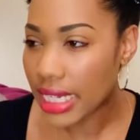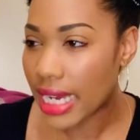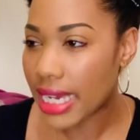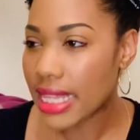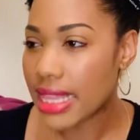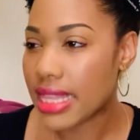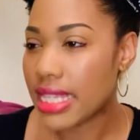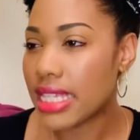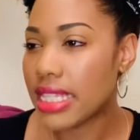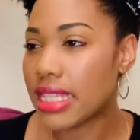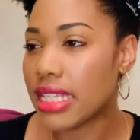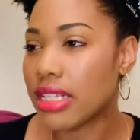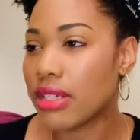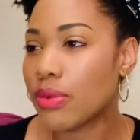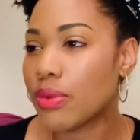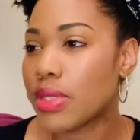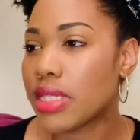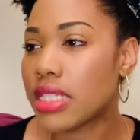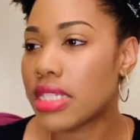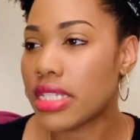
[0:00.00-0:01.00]
I think that it
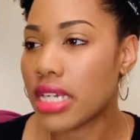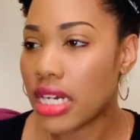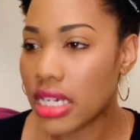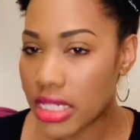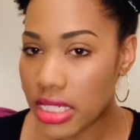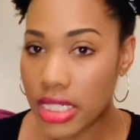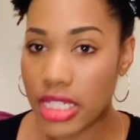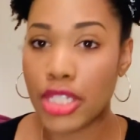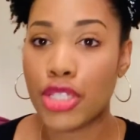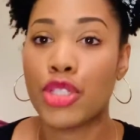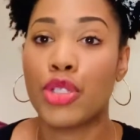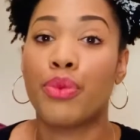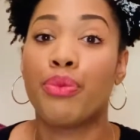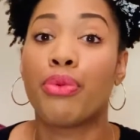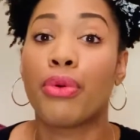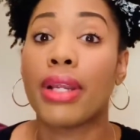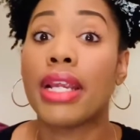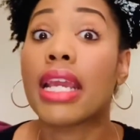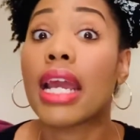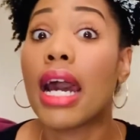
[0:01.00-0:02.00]
was done just to
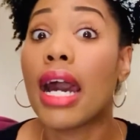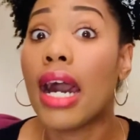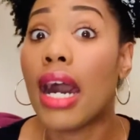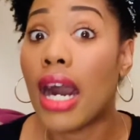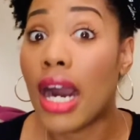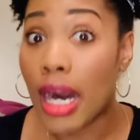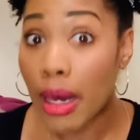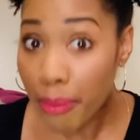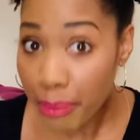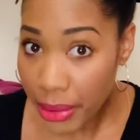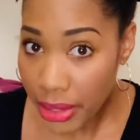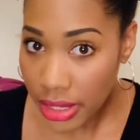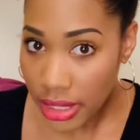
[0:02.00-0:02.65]
break up